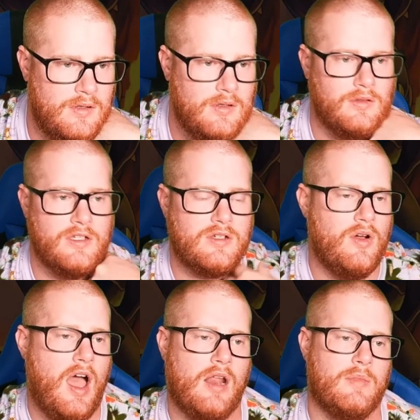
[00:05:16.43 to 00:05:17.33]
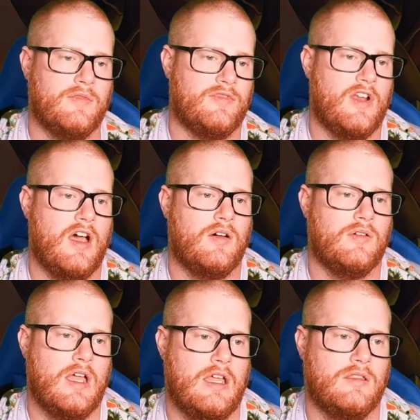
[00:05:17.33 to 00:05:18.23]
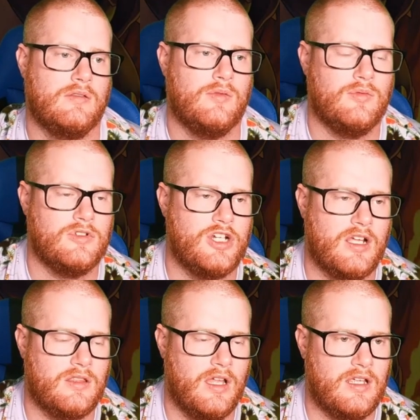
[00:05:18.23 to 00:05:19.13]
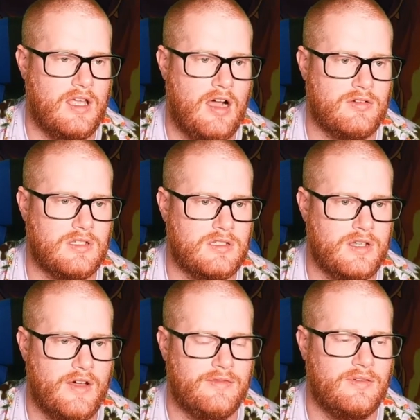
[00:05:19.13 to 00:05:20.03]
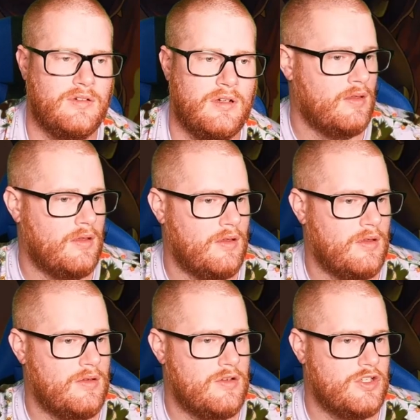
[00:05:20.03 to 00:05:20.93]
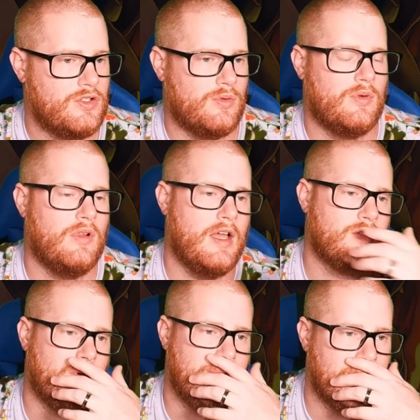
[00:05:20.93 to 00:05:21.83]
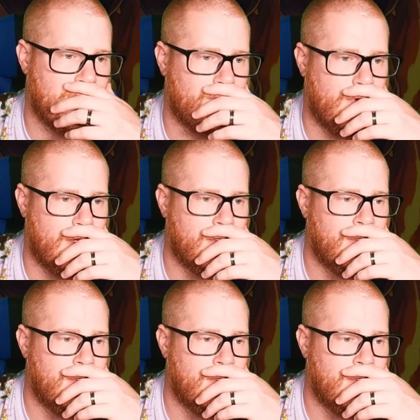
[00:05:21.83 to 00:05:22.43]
Let's go Adamant for now, and we'll check like calcs and stuff. Sorrel Edge would be a good one.